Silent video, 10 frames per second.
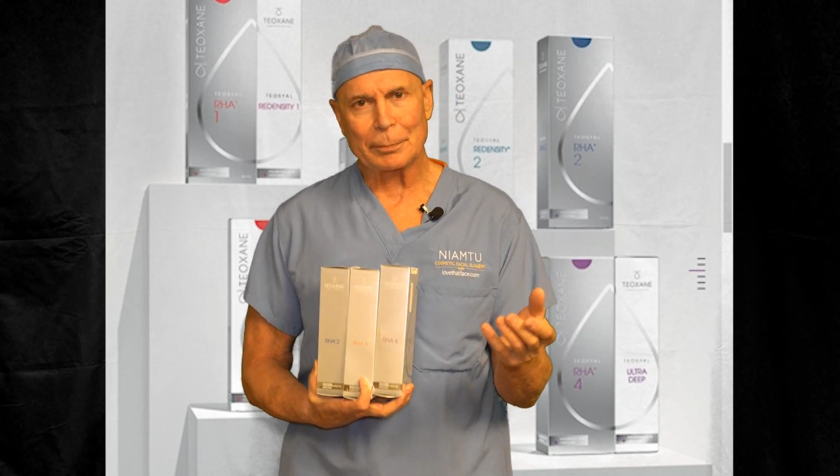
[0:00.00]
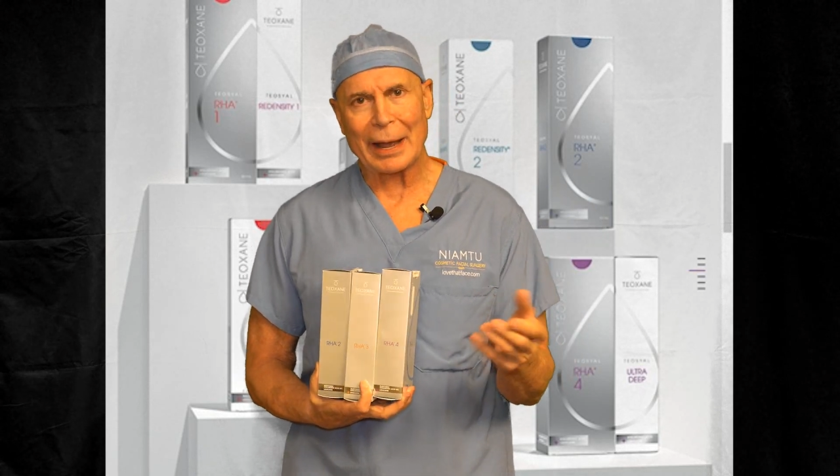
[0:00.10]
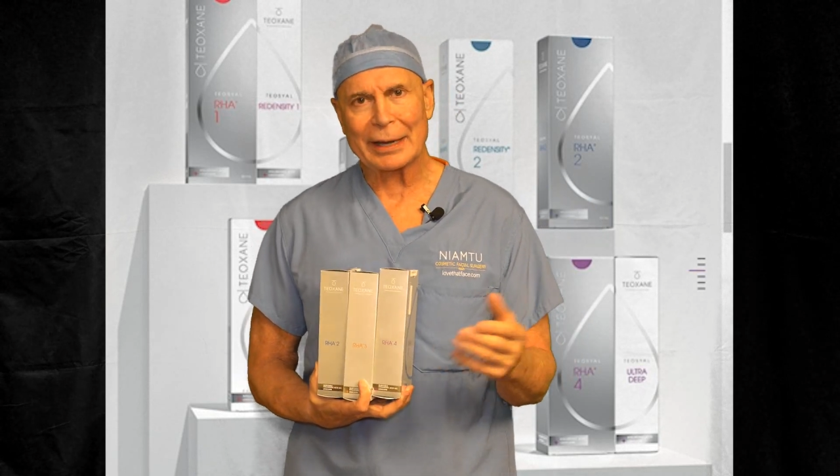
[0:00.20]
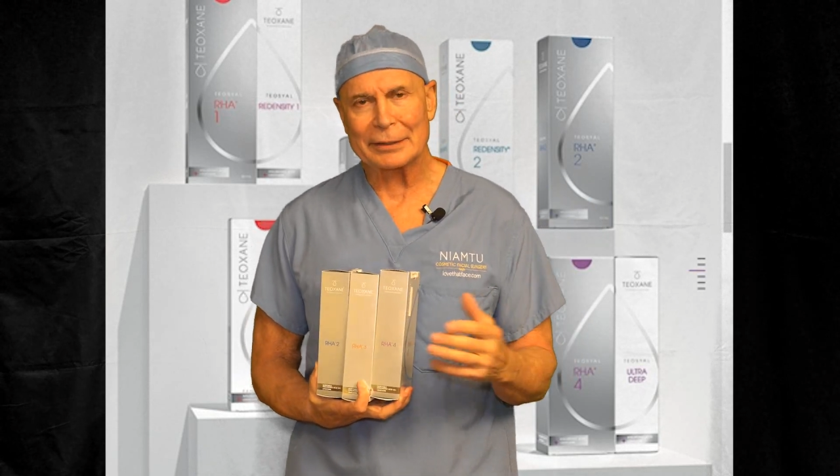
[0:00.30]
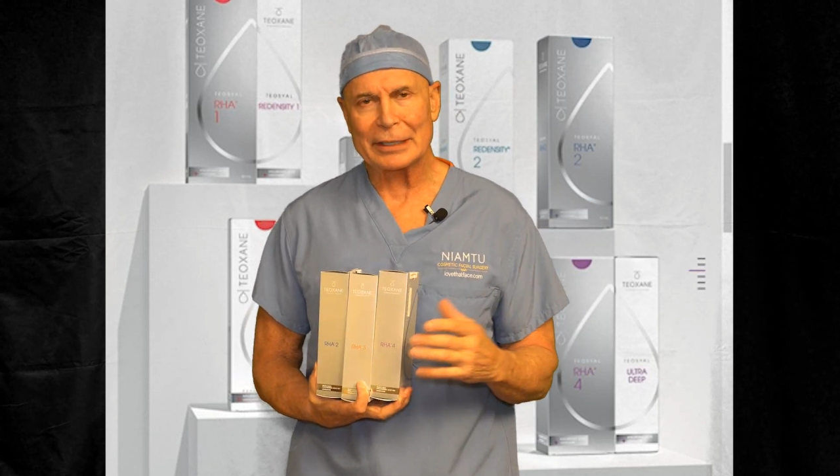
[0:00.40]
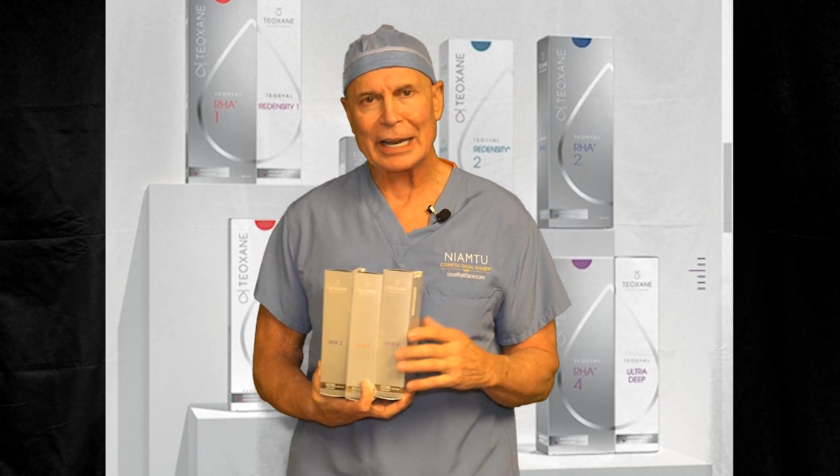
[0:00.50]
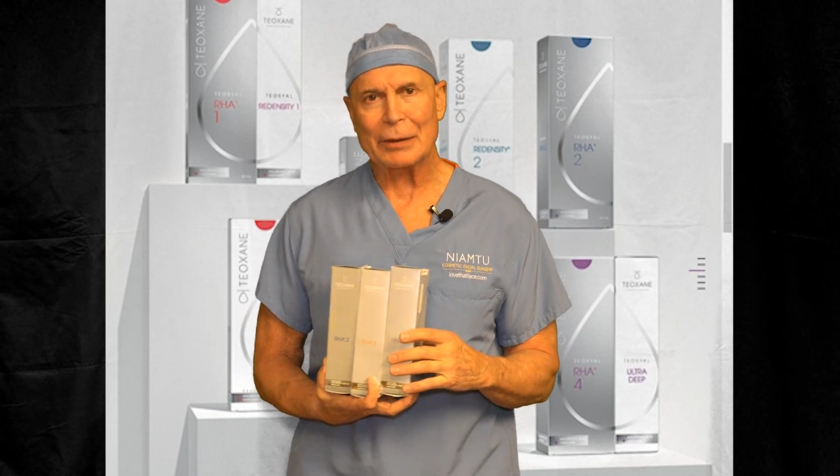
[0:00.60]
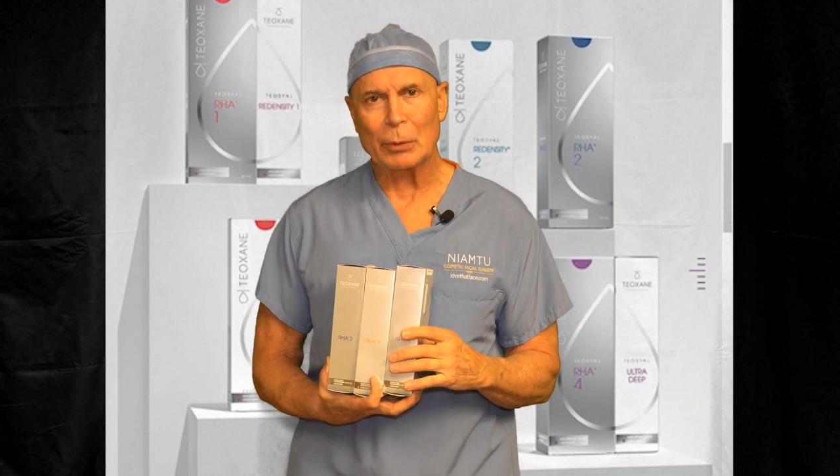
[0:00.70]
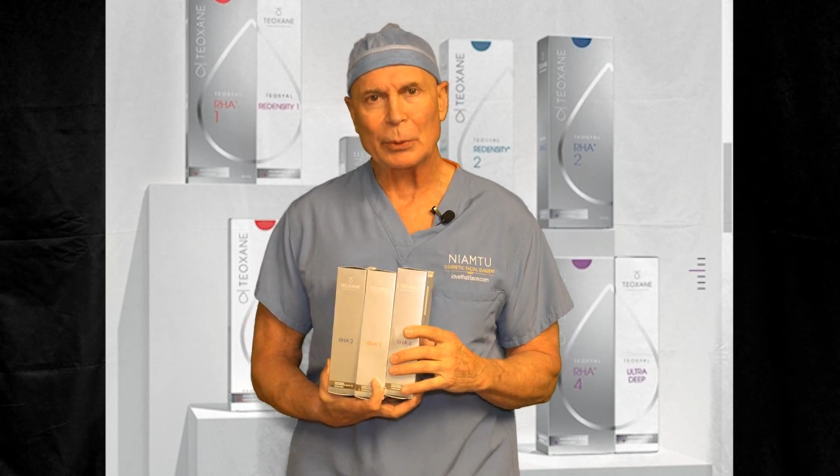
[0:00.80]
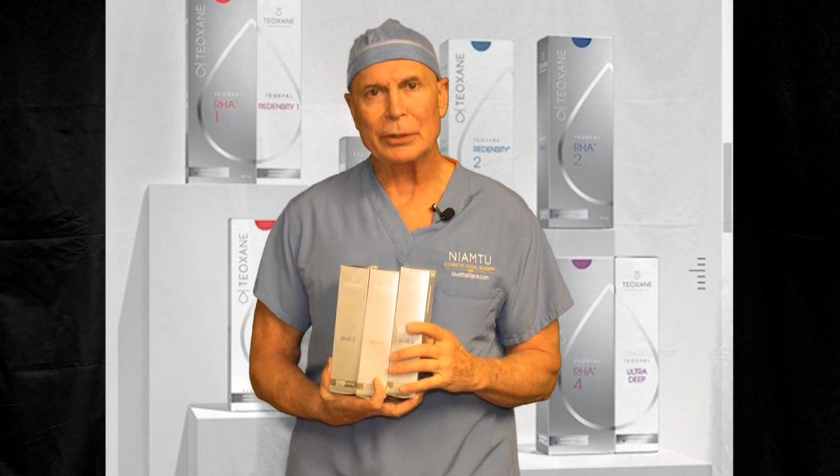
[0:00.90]
back in the day
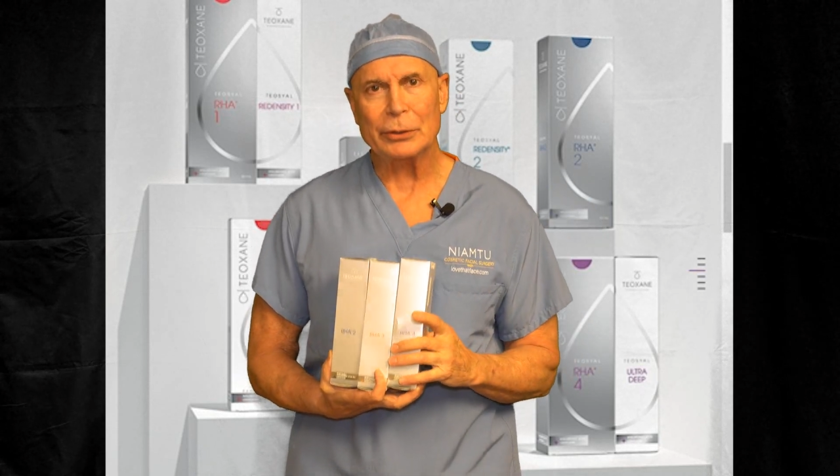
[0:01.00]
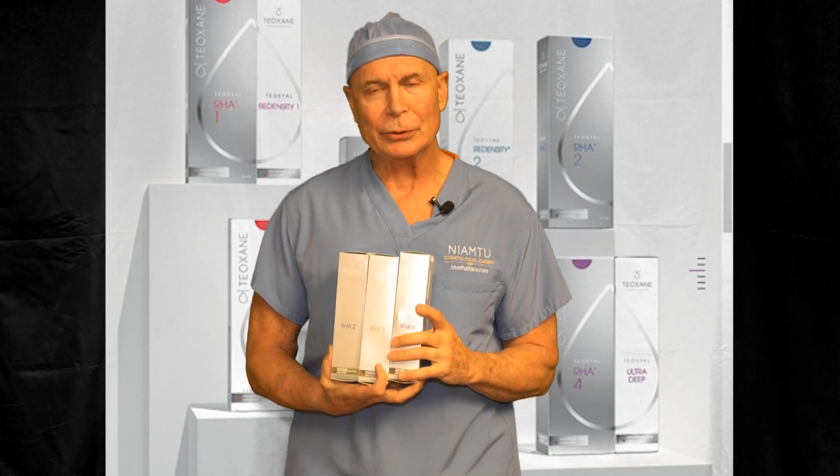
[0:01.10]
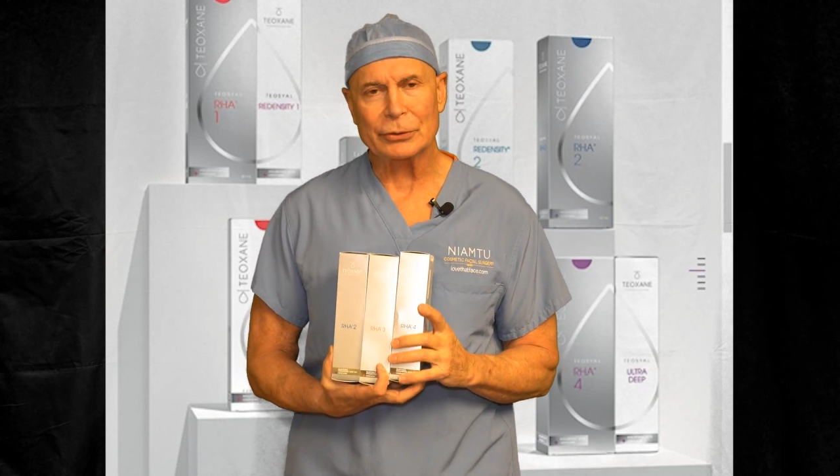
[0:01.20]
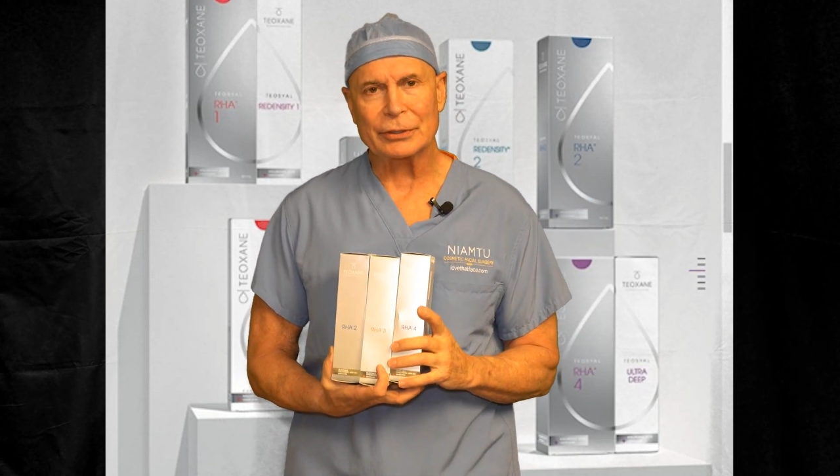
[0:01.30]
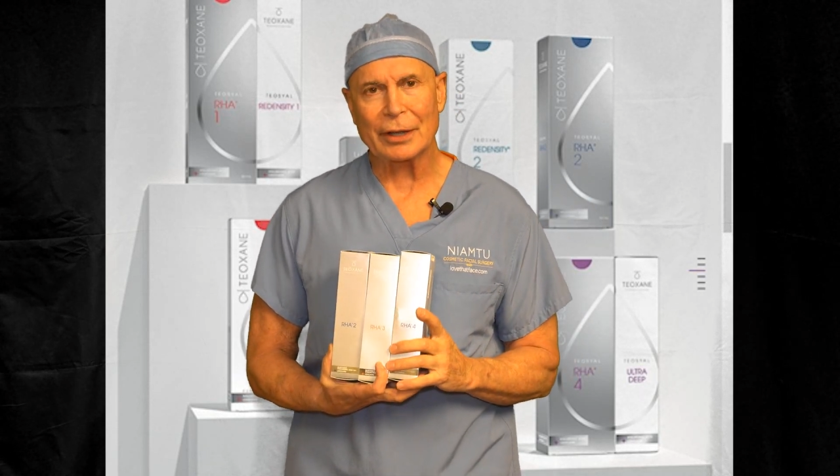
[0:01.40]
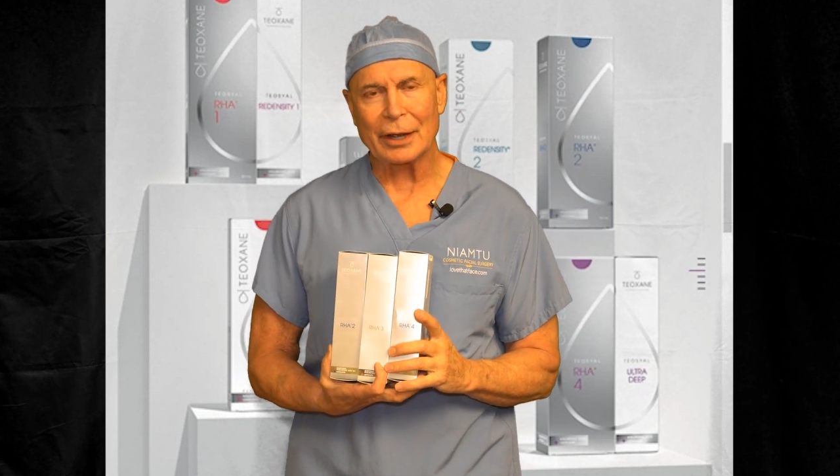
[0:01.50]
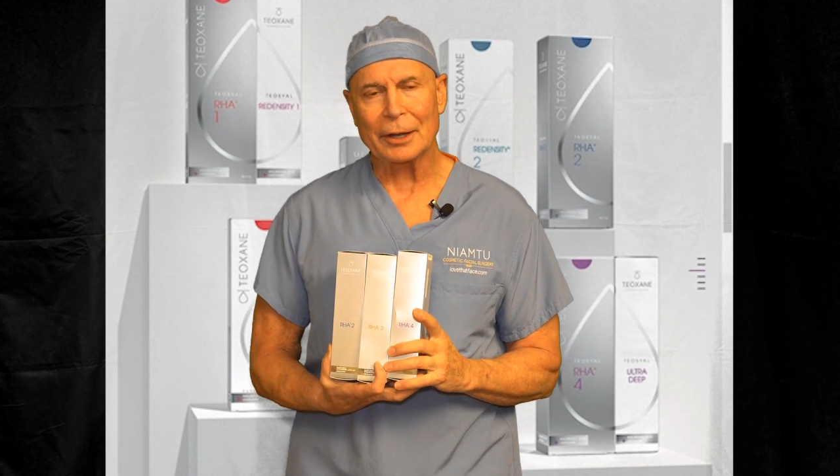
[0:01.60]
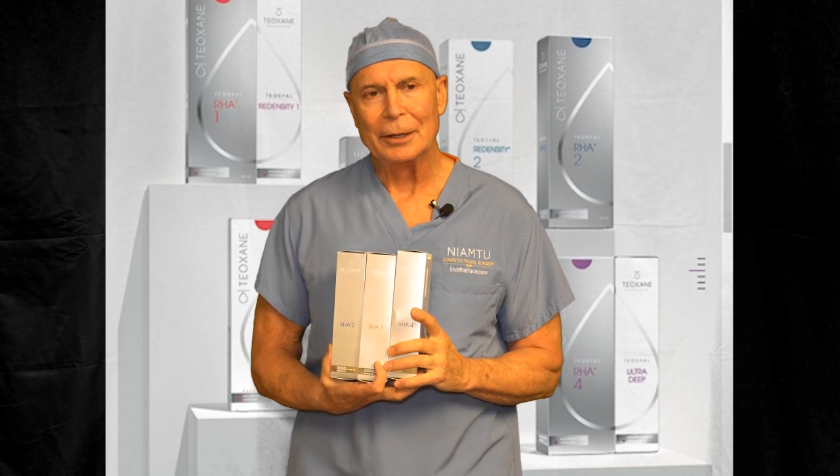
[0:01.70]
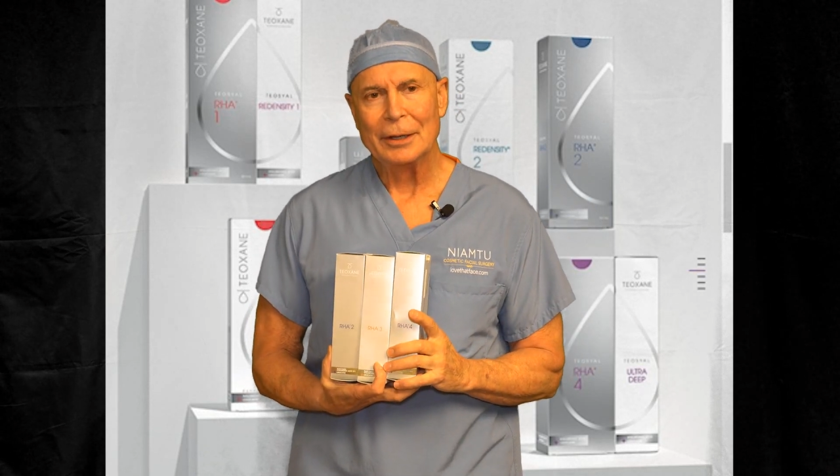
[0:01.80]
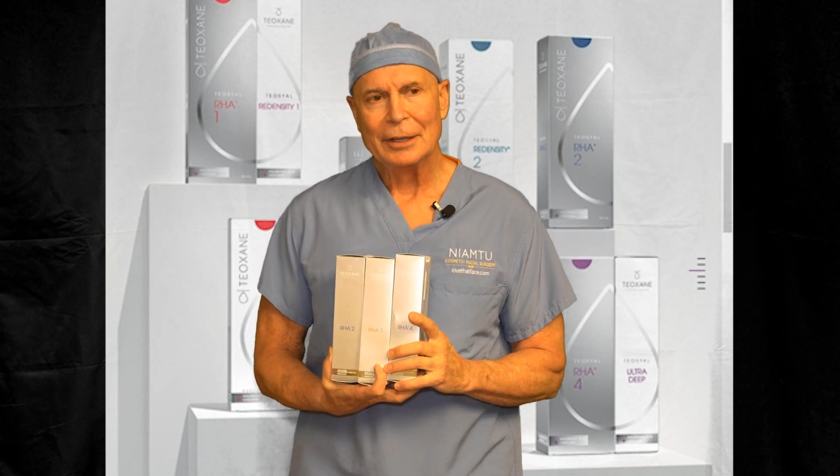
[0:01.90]
when we used uh,